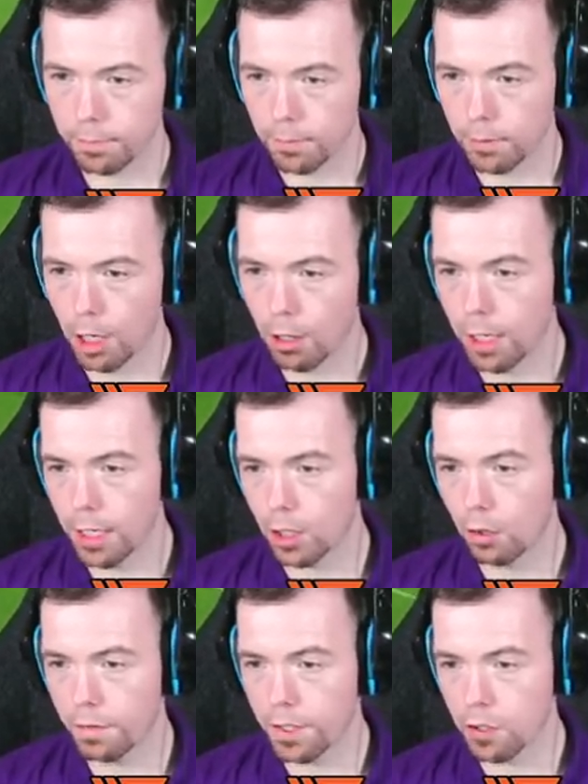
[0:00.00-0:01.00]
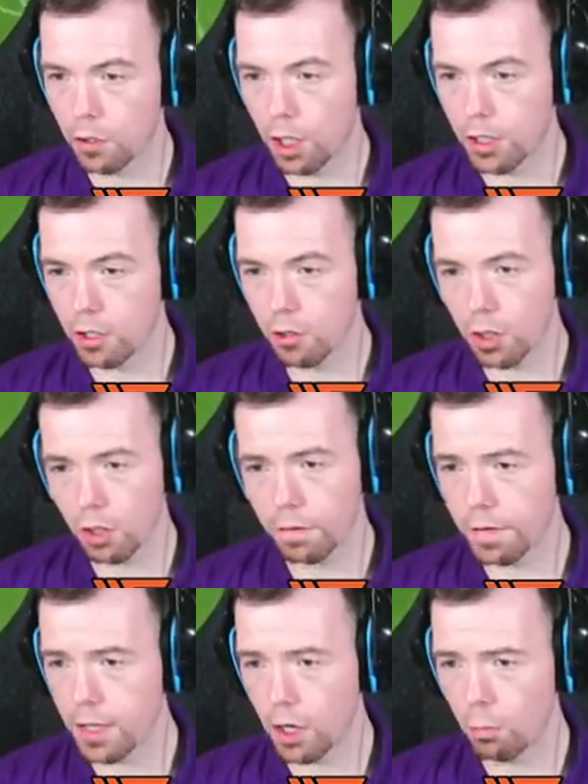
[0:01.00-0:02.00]
No, I had Cluffy, I saw
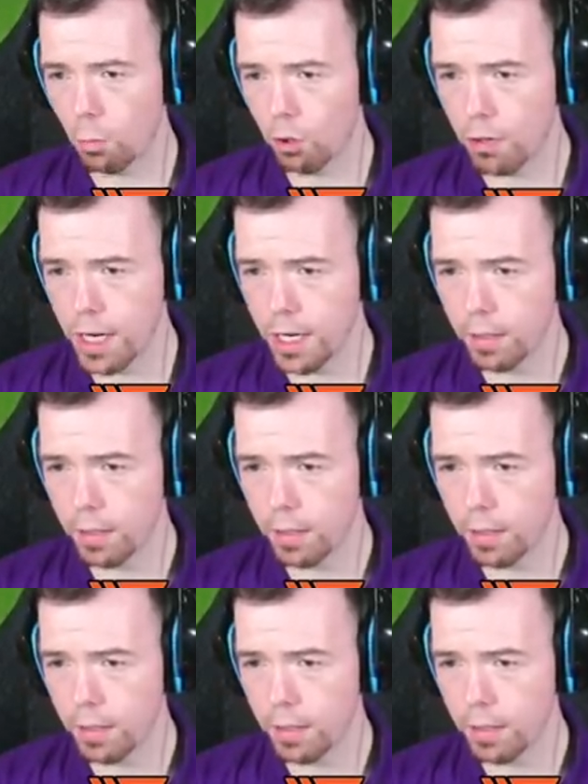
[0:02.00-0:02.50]
Cluffy, don't worry.